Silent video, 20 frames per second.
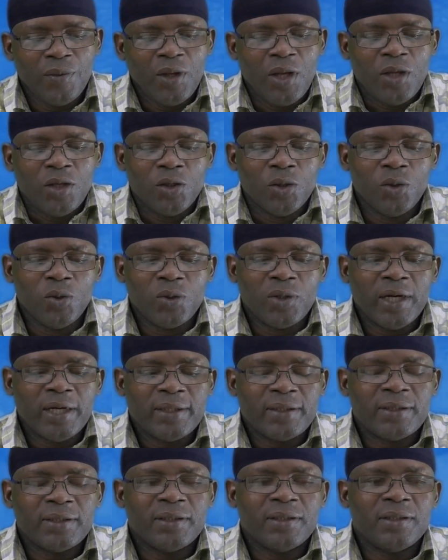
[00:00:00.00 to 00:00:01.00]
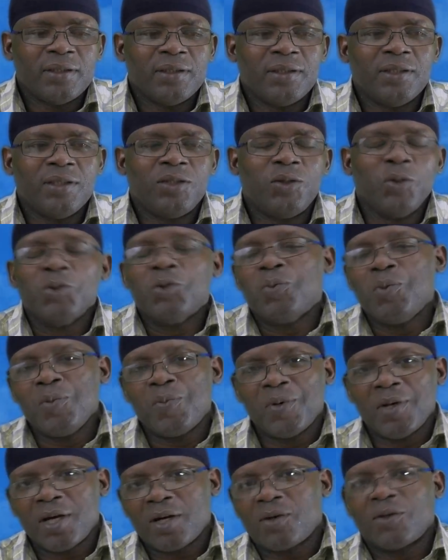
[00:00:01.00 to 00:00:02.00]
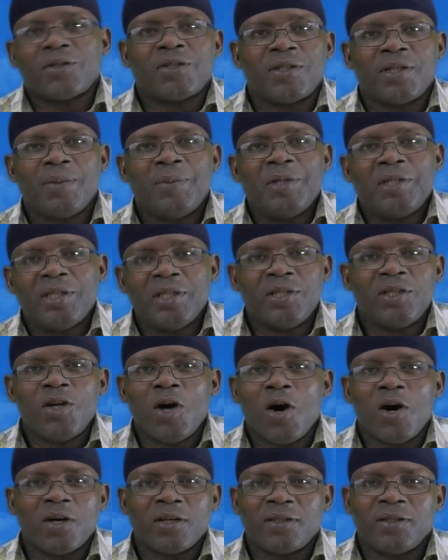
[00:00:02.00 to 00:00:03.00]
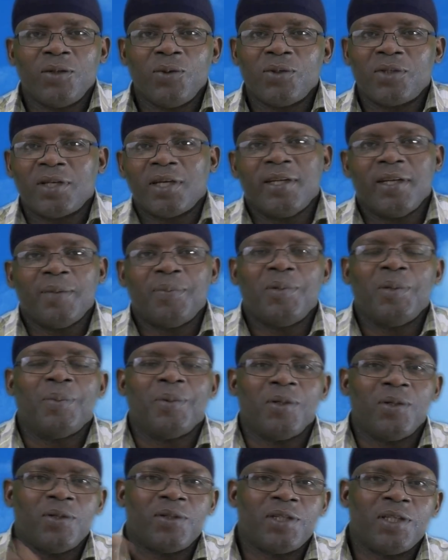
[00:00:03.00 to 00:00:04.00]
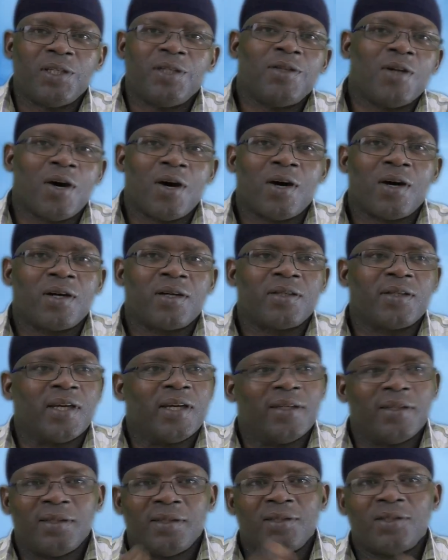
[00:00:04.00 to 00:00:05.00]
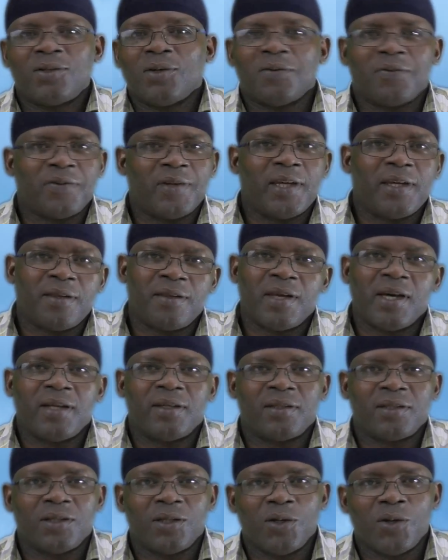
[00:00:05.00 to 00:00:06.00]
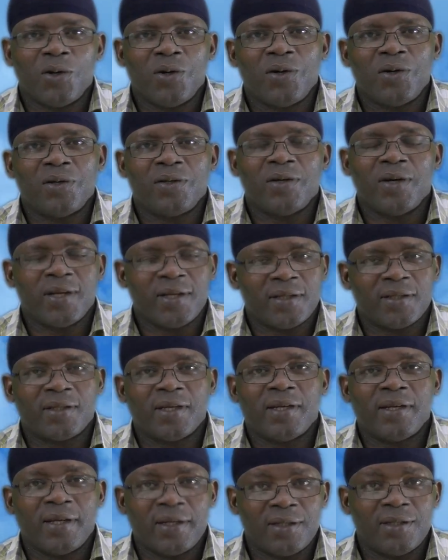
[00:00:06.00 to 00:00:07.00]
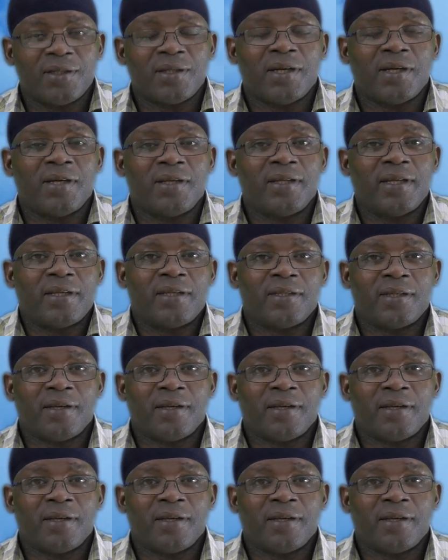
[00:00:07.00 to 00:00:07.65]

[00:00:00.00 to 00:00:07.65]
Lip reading: you look at those people are custom eating dogs. Those kind of people those eat dogs and stuff like that. You understand? That is a